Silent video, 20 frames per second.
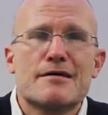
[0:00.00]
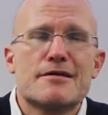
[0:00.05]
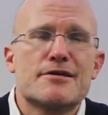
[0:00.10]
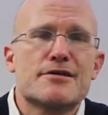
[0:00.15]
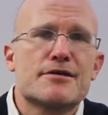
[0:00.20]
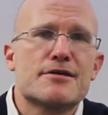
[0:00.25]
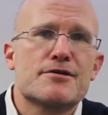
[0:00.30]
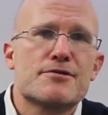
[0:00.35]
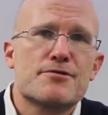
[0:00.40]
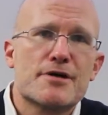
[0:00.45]

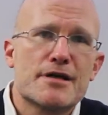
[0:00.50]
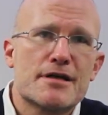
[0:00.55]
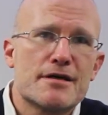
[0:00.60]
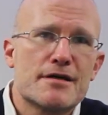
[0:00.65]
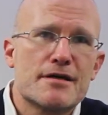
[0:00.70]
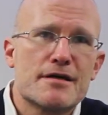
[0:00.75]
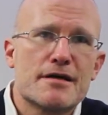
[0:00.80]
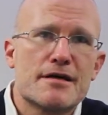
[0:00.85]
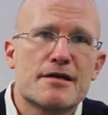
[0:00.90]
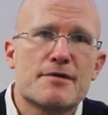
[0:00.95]
You can create
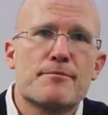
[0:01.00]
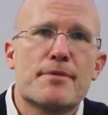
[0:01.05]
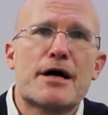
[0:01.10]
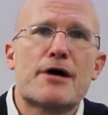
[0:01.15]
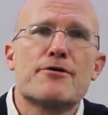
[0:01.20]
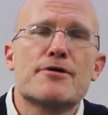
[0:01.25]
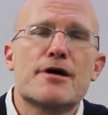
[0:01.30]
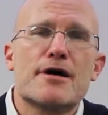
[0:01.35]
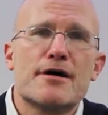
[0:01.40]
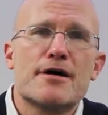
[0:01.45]
an
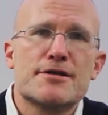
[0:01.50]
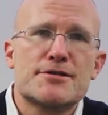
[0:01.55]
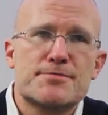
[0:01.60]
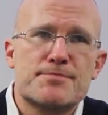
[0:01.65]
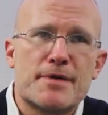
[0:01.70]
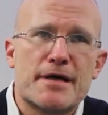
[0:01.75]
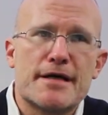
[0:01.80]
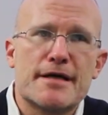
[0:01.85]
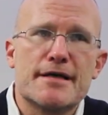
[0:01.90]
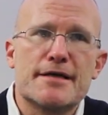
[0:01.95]
About Us
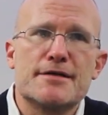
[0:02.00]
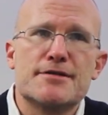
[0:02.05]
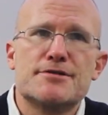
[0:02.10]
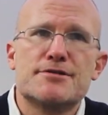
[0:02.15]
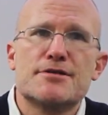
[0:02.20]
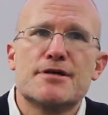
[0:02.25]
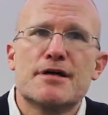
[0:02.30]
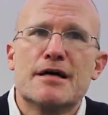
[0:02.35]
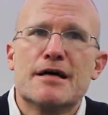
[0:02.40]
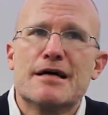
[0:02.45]

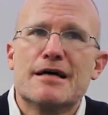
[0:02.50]
page.